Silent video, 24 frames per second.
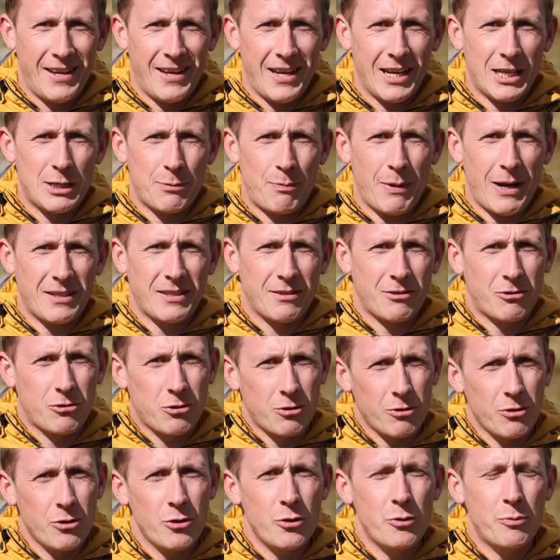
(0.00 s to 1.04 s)
Expect
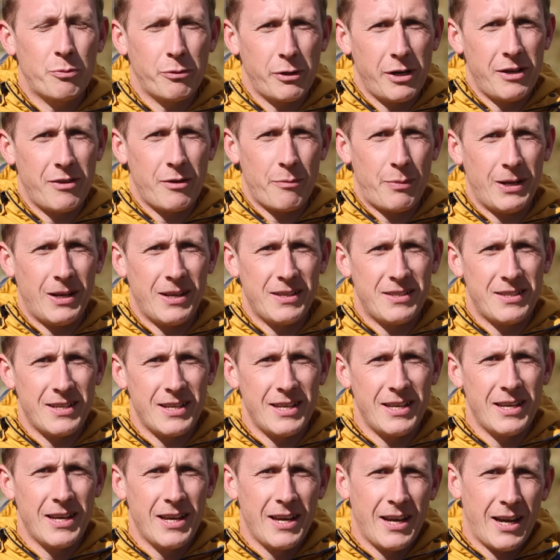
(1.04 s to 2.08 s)
true
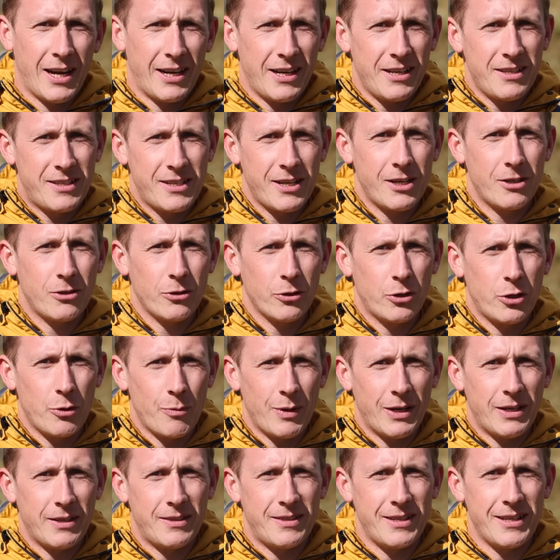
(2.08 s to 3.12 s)
breathability and internal
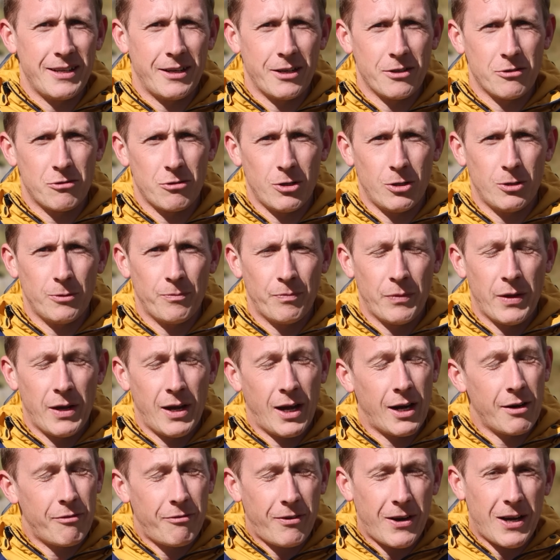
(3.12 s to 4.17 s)
humidity control,
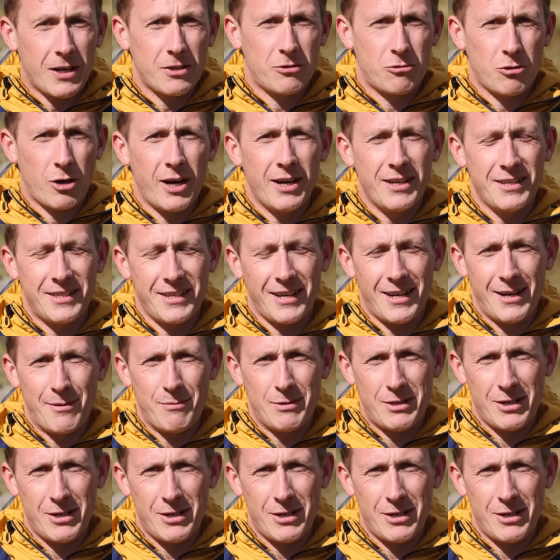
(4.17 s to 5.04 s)
and a fast drying time